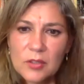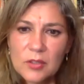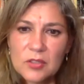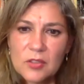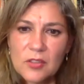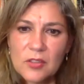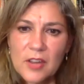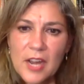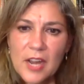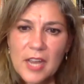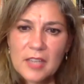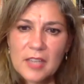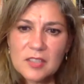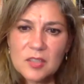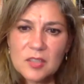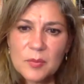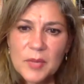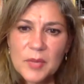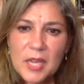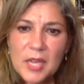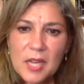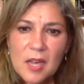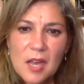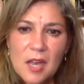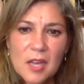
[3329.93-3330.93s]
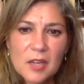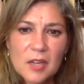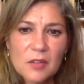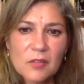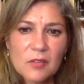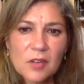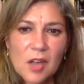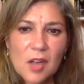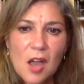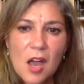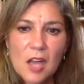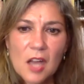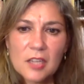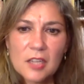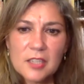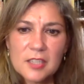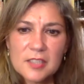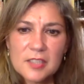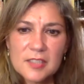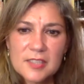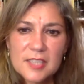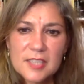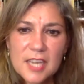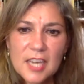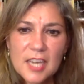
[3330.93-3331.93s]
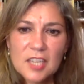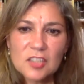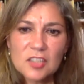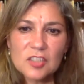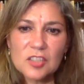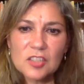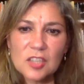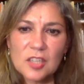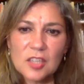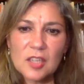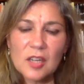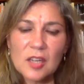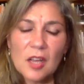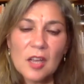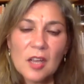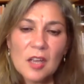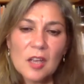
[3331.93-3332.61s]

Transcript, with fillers: So there has to be a kind of a condensation,